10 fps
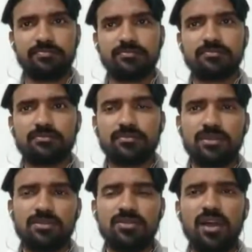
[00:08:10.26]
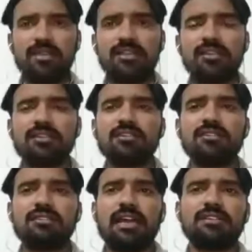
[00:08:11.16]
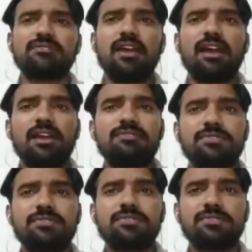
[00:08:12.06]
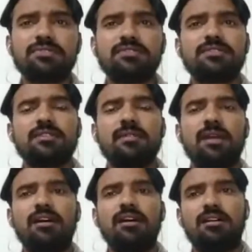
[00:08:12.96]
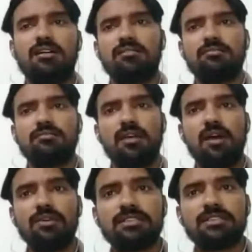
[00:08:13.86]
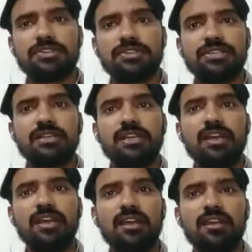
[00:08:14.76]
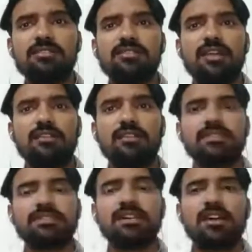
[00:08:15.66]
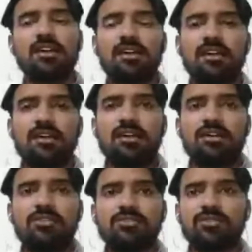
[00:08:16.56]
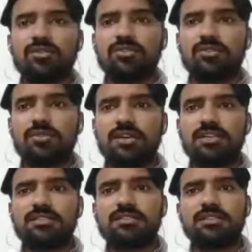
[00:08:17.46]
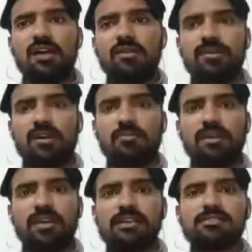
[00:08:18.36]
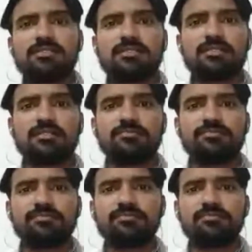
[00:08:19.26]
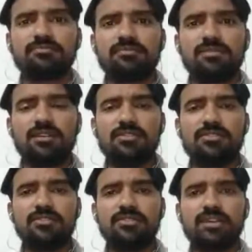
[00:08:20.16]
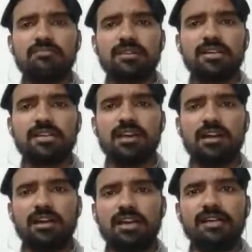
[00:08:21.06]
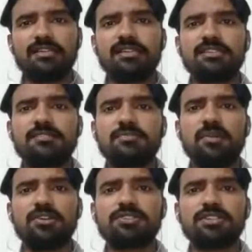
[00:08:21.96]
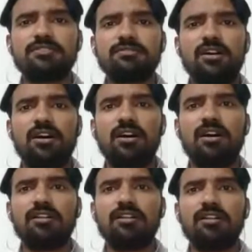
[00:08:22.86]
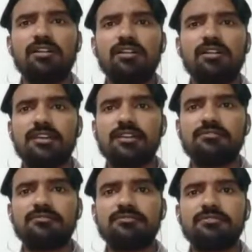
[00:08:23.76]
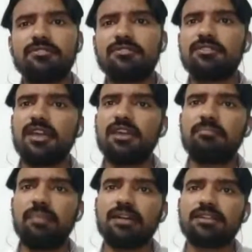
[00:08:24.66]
So I think that is why I have chosen our discussion in English language. So today's our topic is social media and its positive or negative impacts.